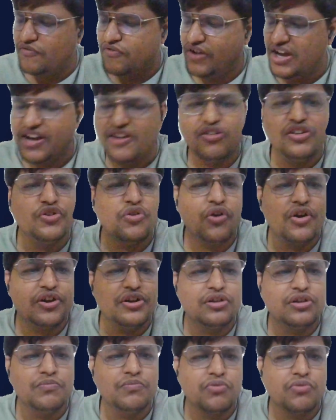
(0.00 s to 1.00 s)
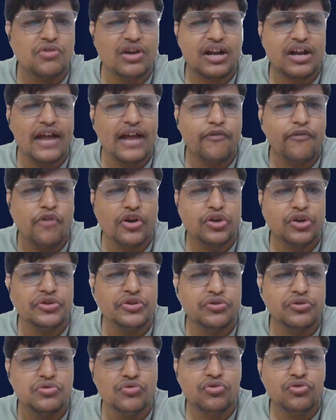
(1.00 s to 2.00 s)
Whenever you want to book a car, what
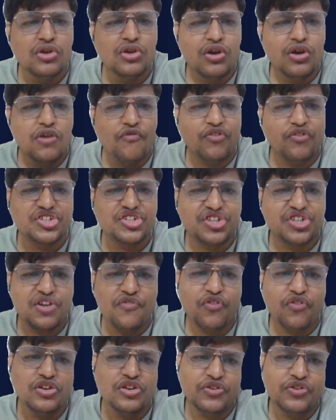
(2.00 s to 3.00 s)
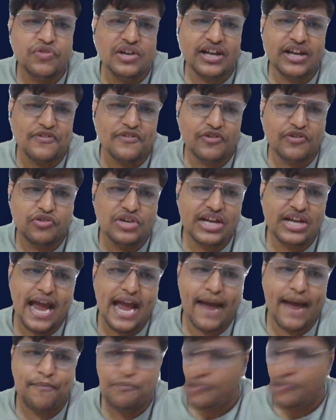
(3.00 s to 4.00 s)
do? First of all, you will download the
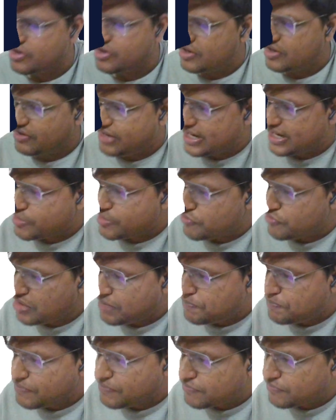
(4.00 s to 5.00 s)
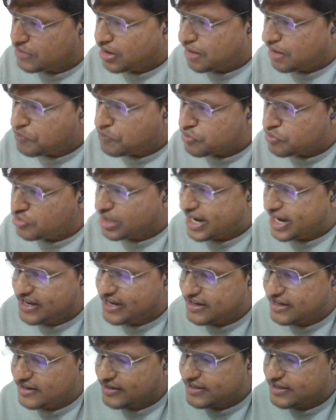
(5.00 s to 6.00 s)
app. Then you will put
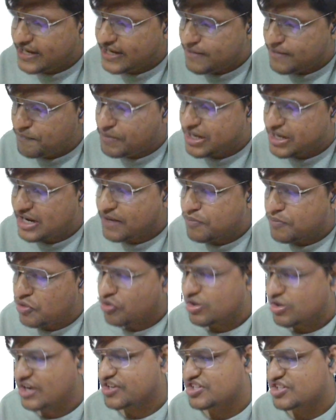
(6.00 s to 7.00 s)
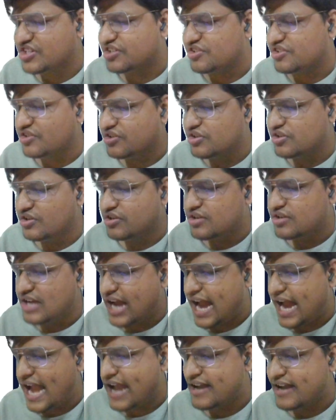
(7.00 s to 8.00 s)
enter the pickup location
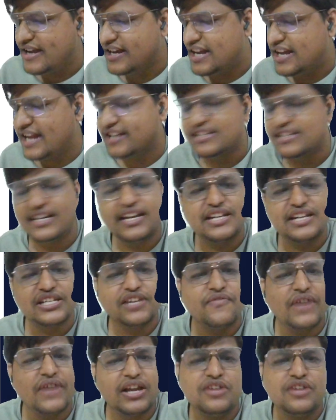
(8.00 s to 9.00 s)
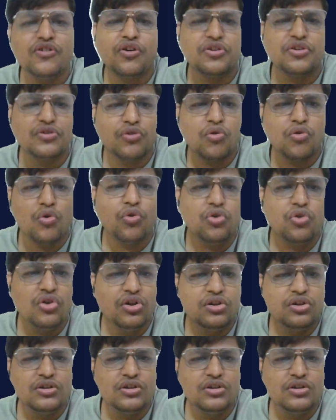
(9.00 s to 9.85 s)
and the destination where you want to go.